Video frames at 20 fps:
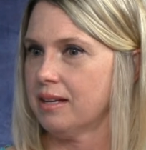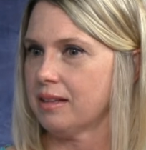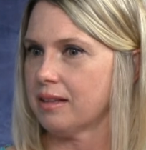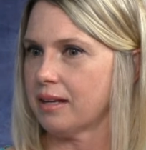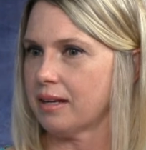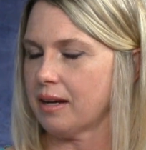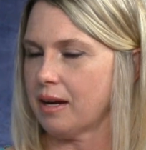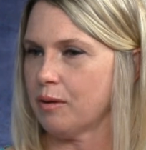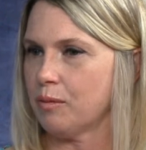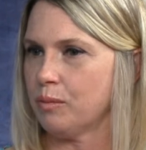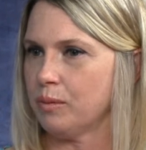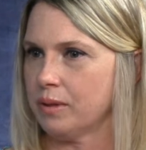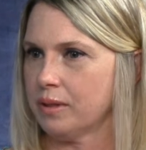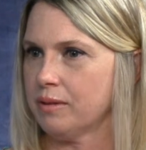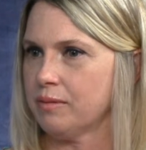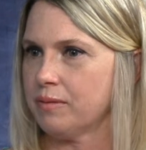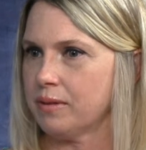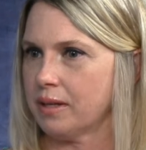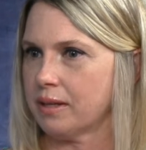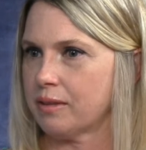Like I
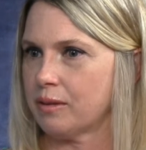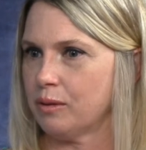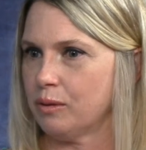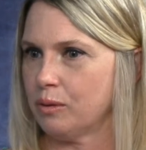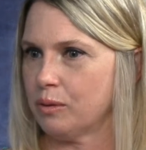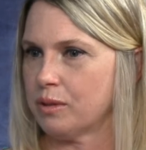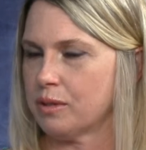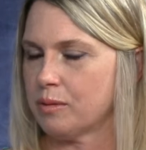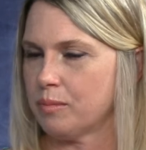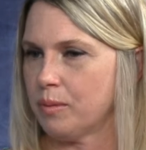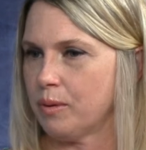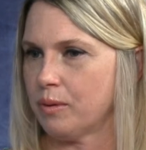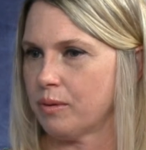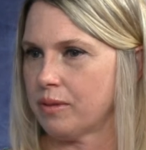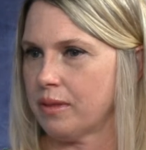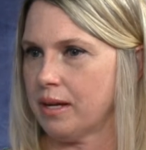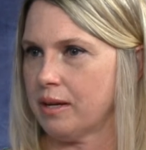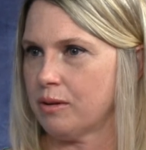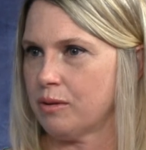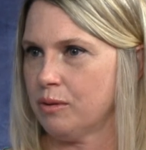really feel like the Lord spoke
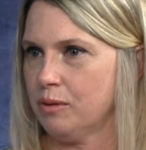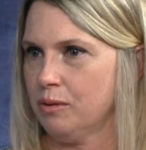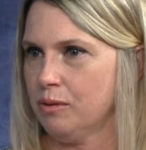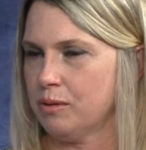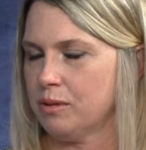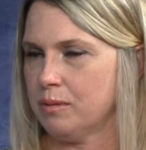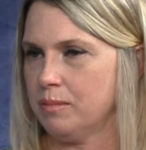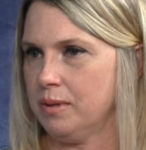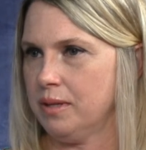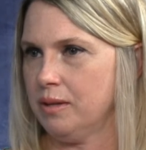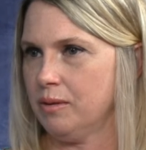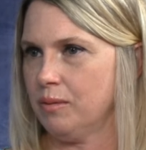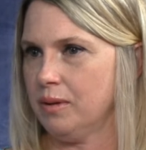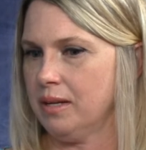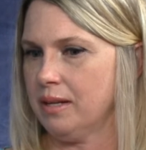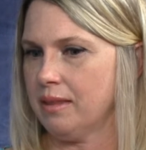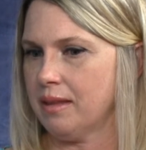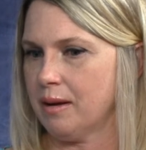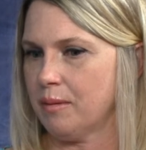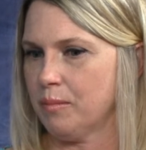that truth to me in
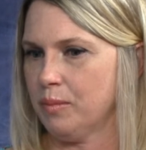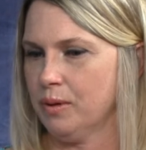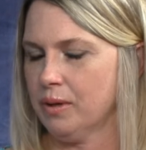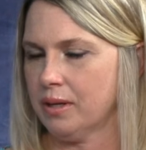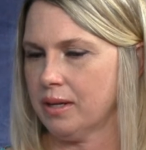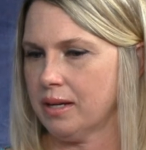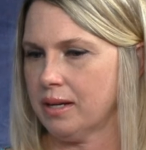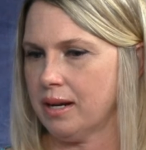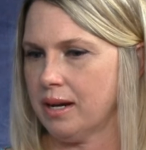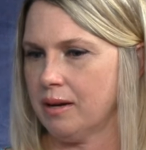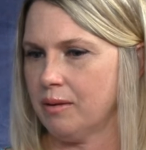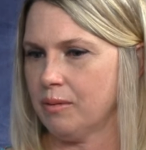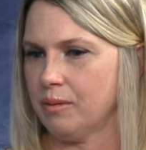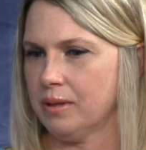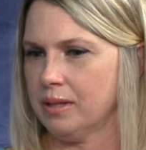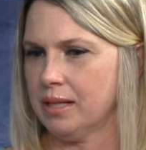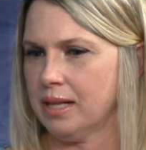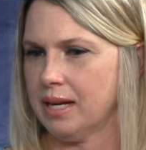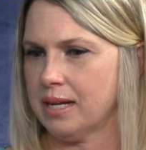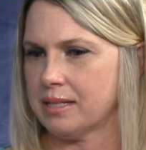reading that book and I
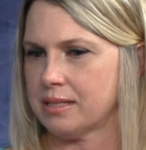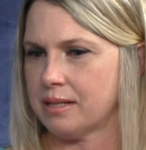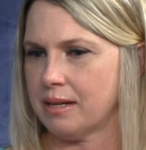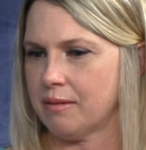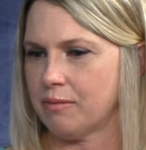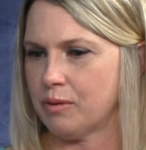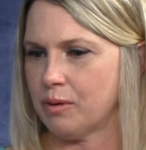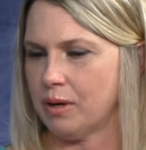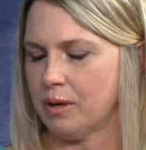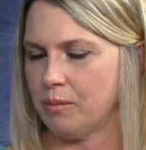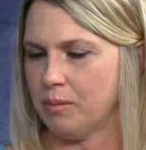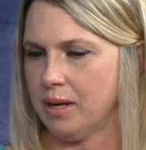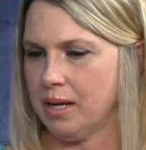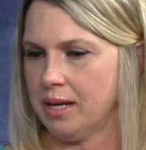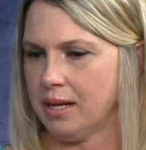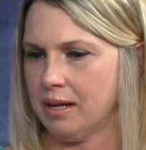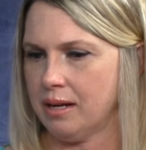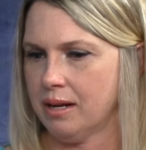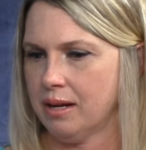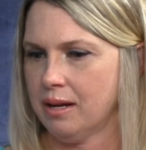realized after I read
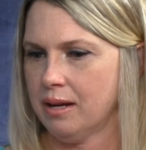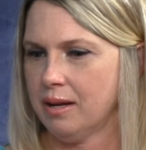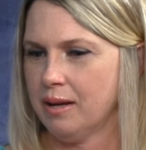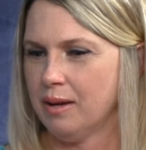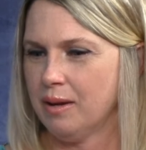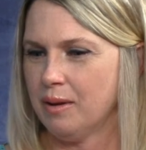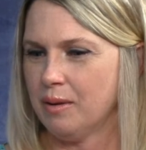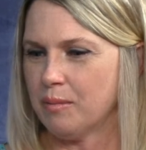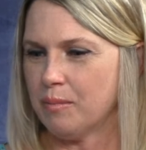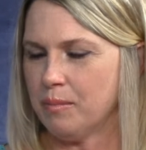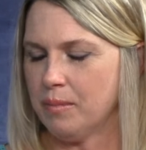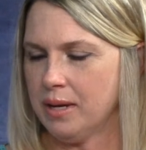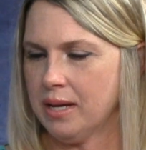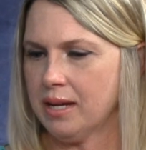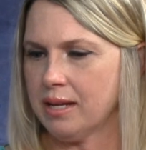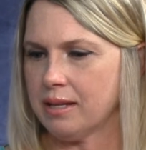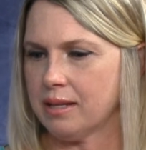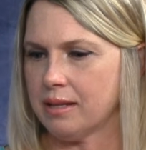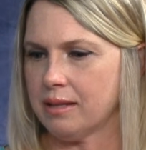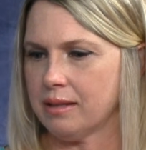it,
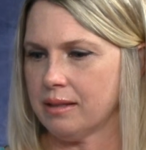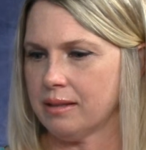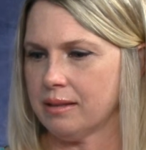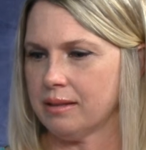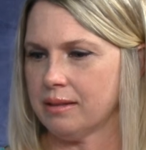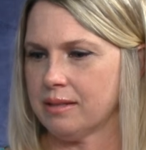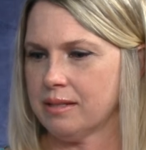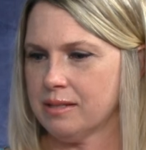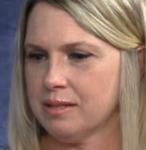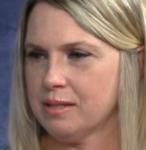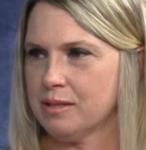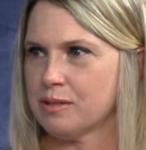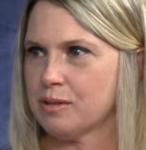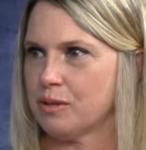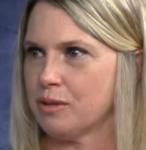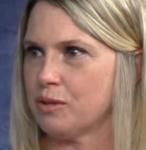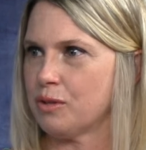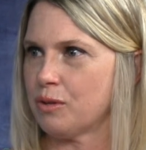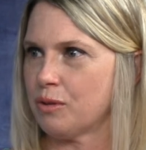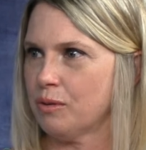man, this is
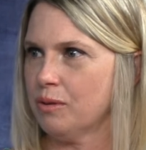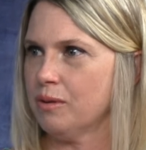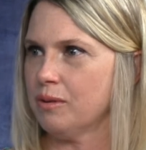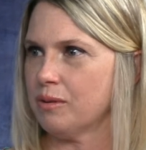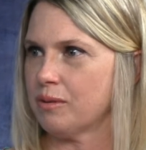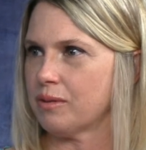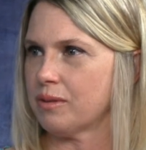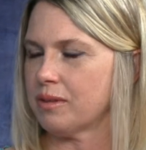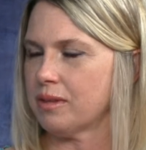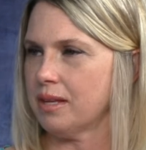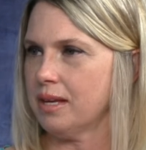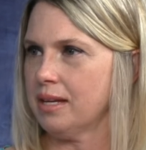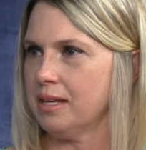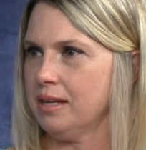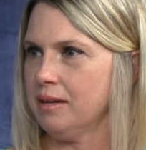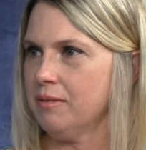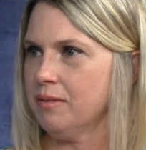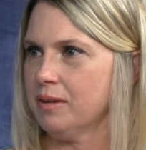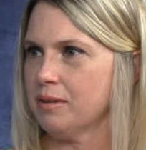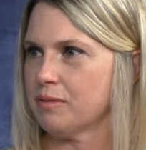the truth. And
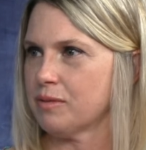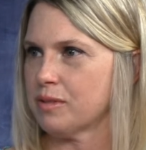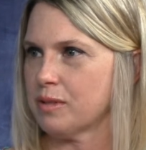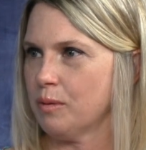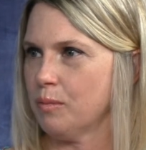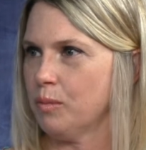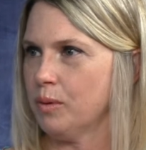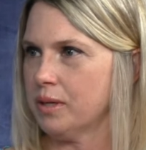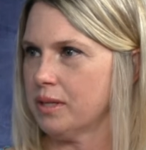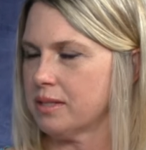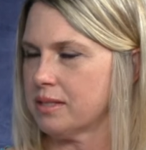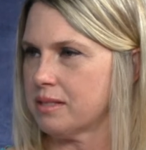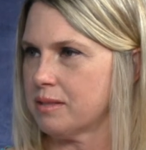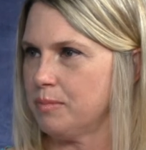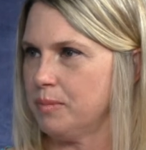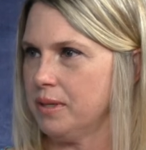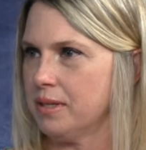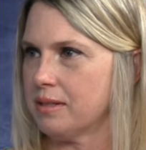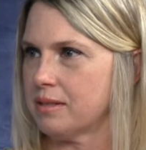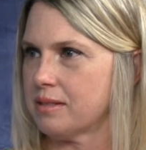even if someone
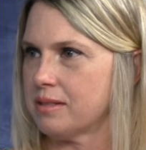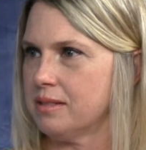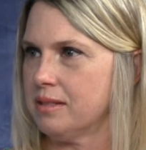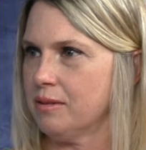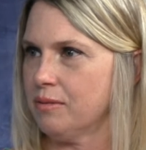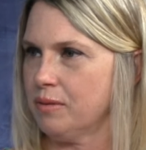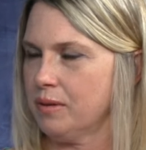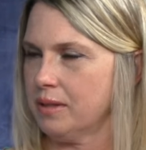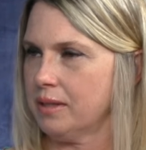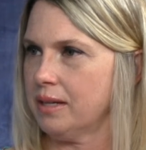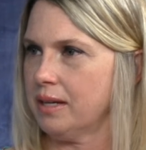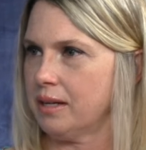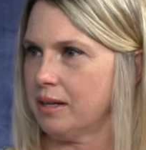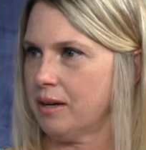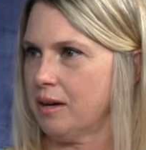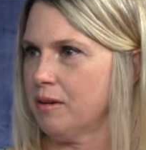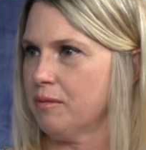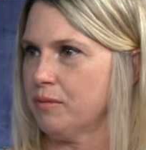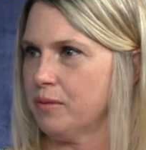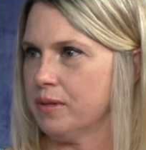speaks differently at
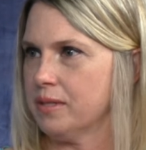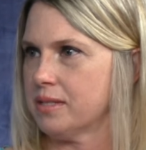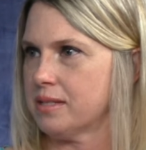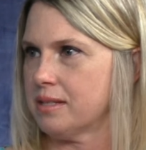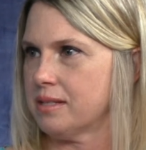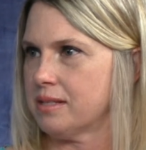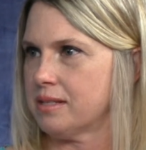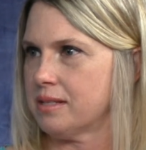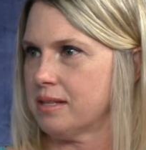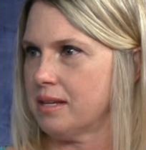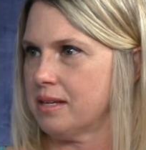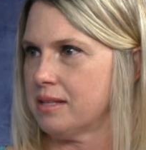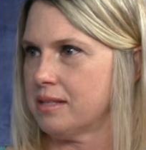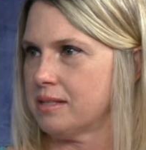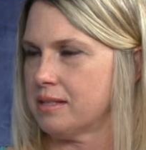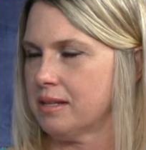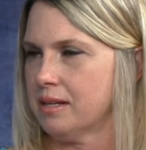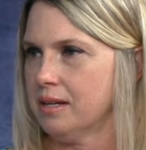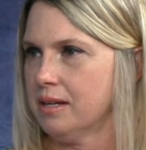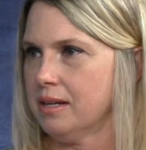conference and
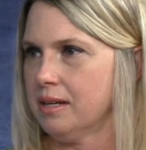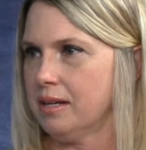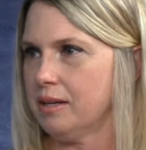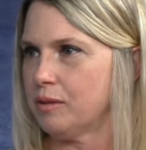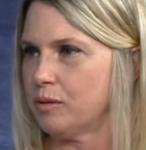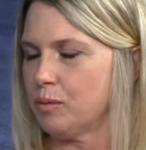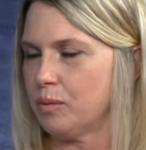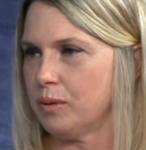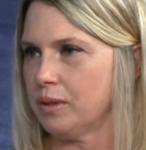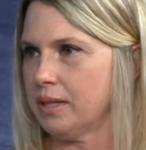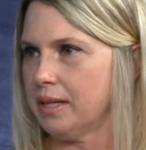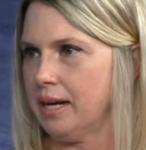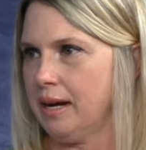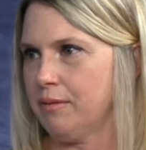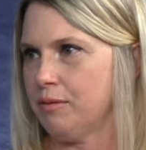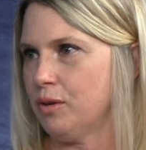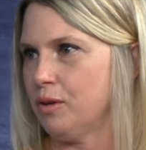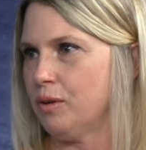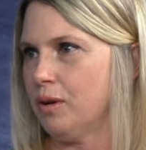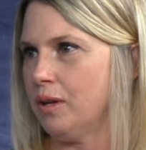says it's really
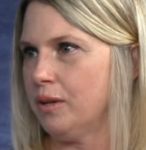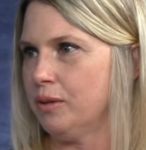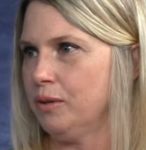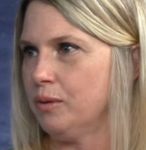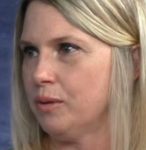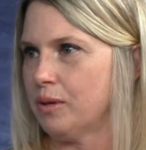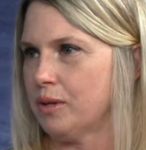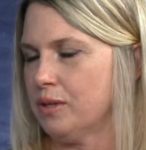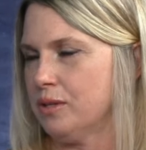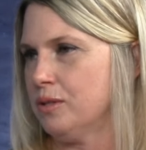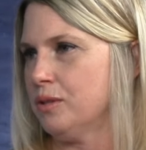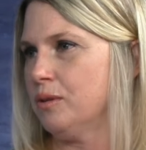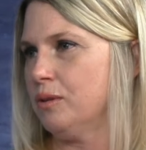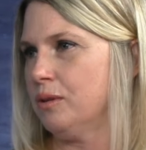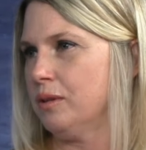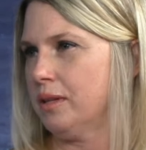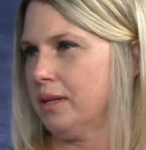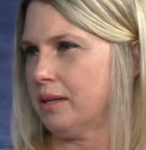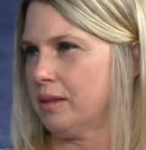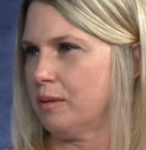after all you can
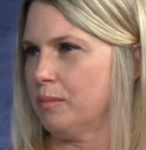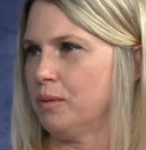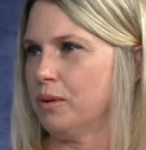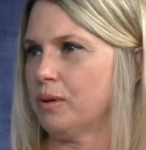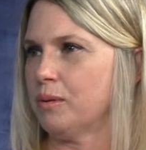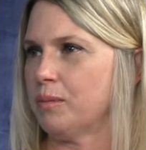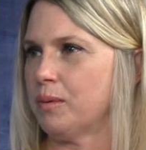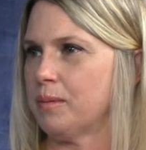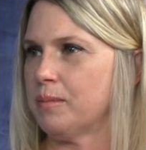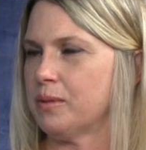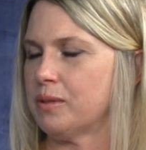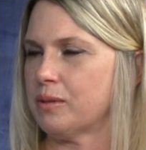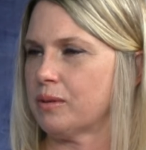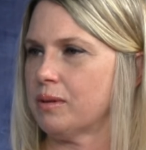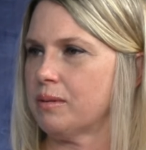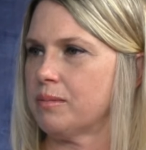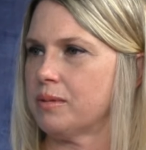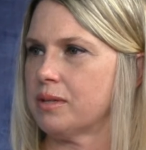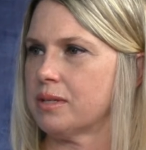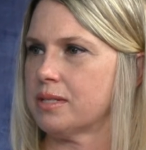do like the Book of Mormon
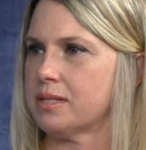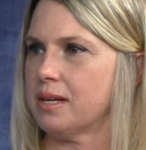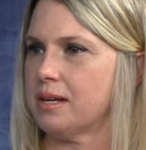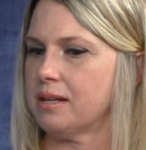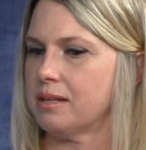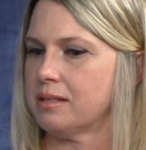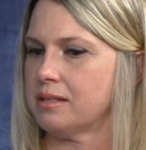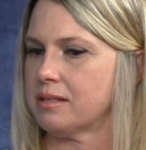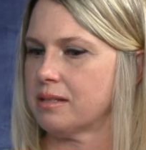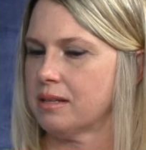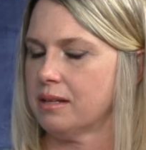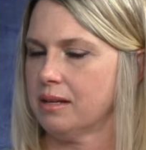scripture says,